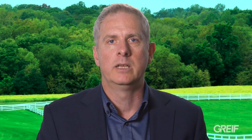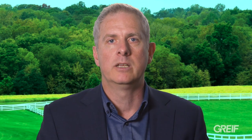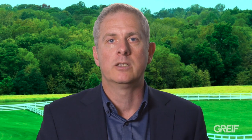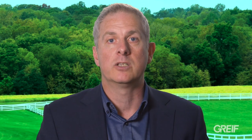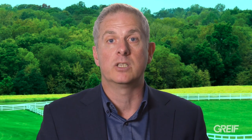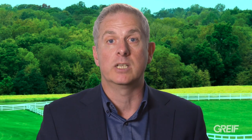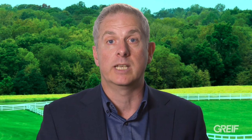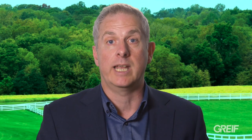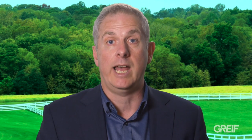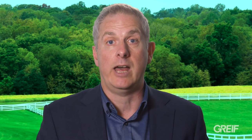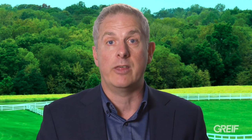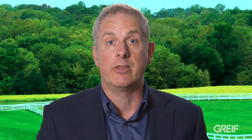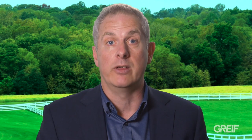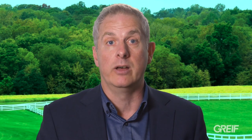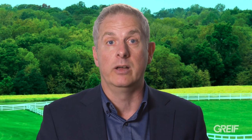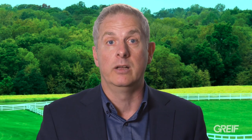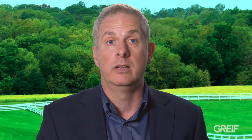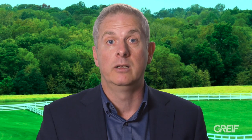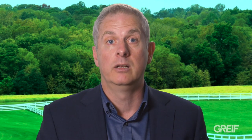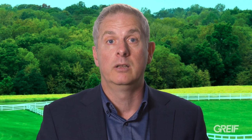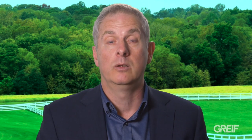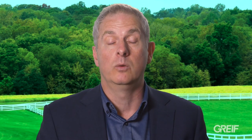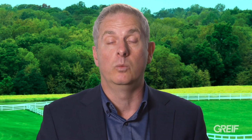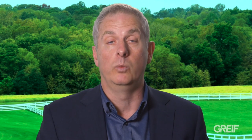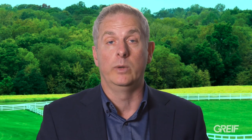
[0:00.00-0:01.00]
Together,
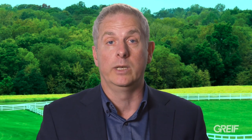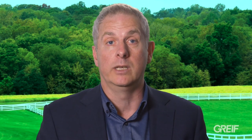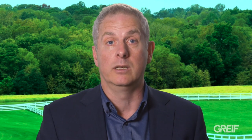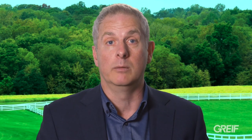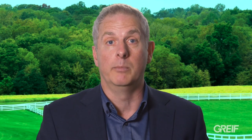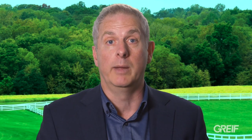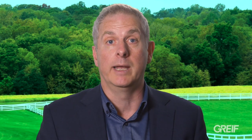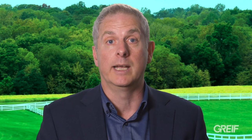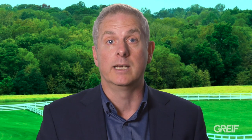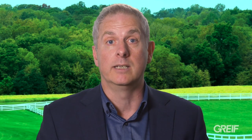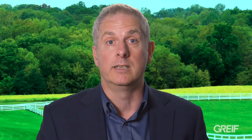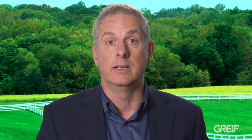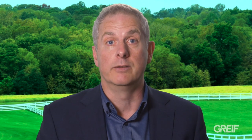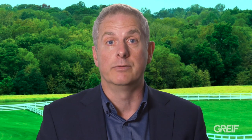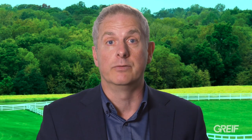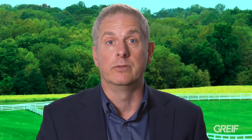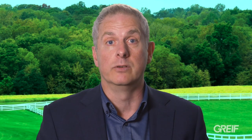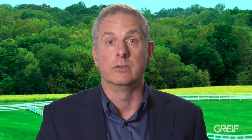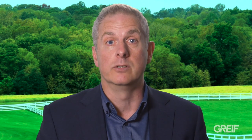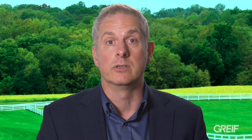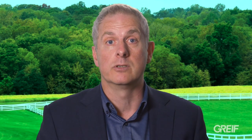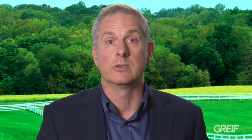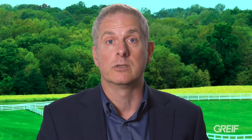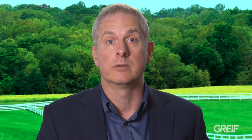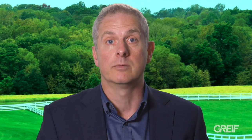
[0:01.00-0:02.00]
we can make a
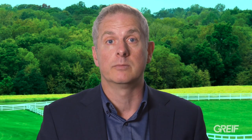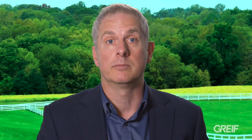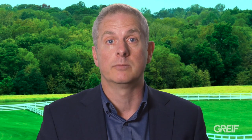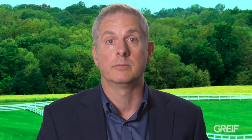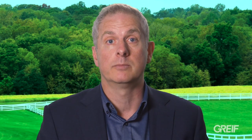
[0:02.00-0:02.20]
difference.